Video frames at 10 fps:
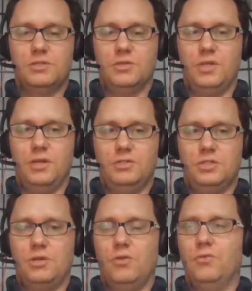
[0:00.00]
So they
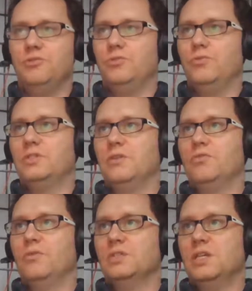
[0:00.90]
just go and do whichever
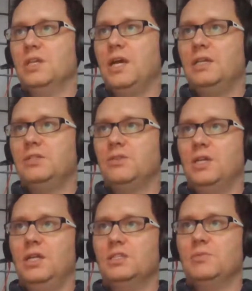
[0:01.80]
ones they like, so
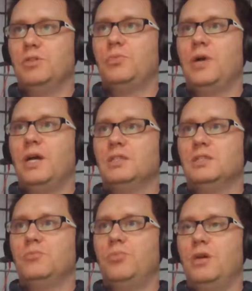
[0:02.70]
they get as much
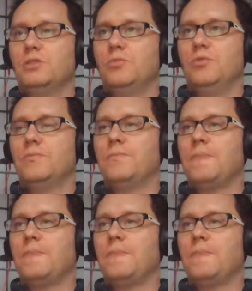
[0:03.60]
practice as possible.